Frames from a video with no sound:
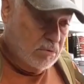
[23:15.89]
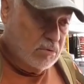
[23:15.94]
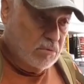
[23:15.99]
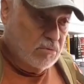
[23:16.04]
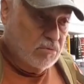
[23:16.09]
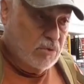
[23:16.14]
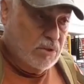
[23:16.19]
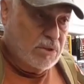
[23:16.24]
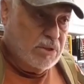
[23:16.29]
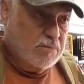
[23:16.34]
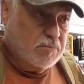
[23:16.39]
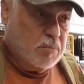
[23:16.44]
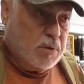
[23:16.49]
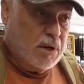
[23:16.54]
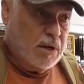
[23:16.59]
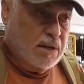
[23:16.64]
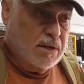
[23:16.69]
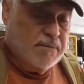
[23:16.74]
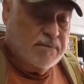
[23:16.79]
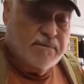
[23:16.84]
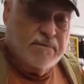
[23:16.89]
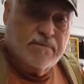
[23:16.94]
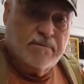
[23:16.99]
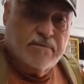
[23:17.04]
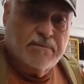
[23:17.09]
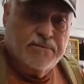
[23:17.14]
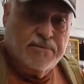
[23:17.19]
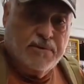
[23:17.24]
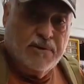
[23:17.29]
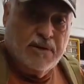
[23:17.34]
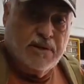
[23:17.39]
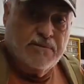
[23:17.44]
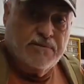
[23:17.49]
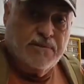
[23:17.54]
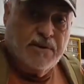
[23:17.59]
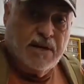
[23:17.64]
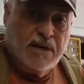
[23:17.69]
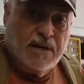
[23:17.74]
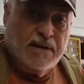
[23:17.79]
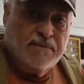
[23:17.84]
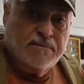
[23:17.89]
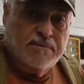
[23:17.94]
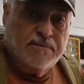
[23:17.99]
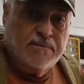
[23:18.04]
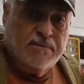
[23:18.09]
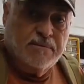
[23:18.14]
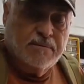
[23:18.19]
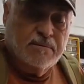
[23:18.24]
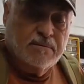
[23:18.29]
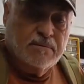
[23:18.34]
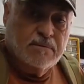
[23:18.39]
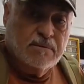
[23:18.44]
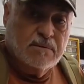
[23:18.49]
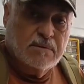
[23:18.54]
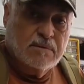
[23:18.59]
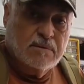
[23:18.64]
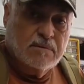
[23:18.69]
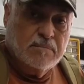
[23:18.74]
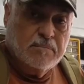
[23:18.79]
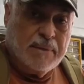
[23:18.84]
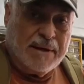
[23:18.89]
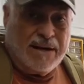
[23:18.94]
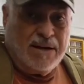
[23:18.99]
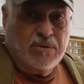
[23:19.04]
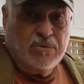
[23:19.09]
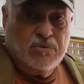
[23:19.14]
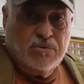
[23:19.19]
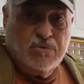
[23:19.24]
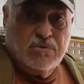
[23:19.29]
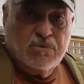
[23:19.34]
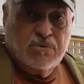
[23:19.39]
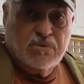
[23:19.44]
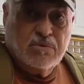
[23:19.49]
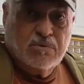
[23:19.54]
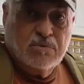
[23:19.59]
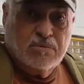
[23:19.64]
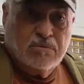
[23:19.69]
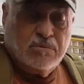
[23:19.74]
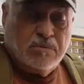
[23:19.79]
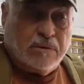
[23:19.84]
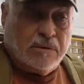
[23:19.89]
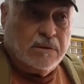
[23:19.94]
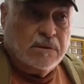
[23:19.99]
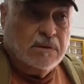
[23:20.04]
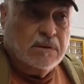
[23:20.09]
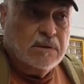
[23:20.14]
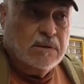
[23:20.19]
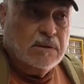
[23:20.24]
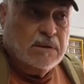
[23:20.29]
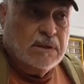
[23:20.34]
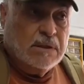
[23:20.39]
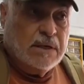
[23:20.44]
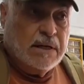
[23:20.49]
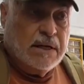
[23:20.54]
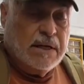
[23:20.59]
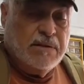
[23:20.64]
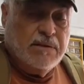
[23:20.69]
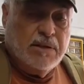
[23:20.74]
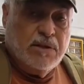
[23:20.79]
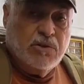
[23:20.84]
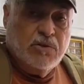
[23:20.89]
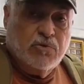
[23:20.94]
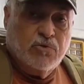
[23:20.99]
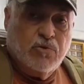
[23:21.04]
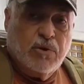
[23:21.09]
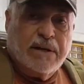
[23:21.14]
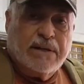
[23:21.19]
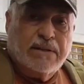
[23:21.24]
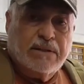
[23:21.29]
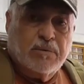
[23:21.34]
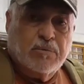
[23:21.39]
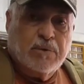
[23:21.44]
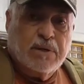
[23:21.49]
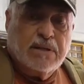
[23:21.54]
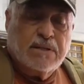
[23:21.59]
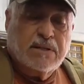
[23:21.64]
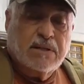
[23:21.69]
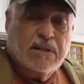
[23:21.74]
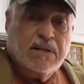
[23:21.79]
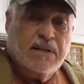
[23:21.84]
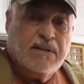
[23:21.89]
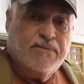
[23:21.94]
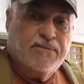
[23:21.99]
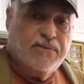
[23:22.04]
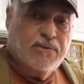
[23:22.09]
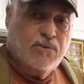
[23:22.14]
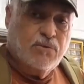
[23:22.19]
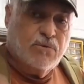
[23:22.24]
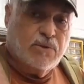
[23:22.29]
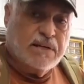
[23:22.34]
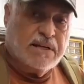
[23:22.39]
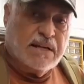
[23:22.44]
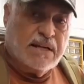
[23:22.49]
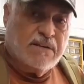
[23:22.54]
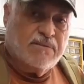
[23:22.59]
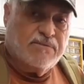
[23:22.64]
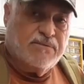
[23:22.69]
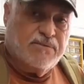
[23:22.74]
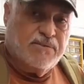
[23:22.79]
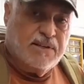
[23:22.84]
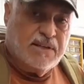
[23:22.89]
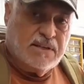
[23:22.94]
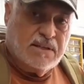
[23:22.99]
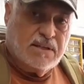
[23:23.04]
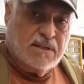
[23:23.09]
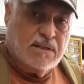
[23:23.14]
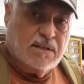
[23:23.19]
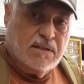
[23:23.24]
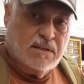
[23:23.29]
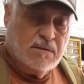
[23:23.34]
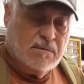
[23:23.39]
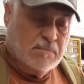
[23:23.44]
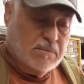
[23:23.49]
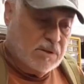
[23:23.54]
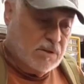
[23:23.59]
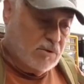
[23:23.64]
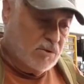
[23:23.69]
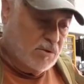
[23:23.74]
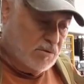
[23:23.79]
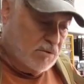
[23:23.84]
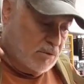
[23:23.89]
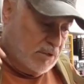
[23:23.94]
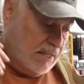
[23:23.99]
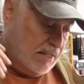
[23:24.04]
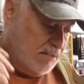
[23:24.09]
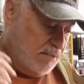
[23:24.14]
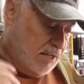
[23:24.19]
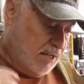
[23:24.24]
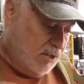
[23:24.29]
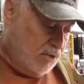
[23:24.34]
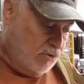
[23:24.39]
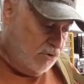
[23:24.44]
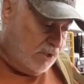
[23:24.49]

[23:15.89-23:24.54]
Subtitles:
which is probably 35 pounds. And then you drag the rest if you cannot fit. Because let's say you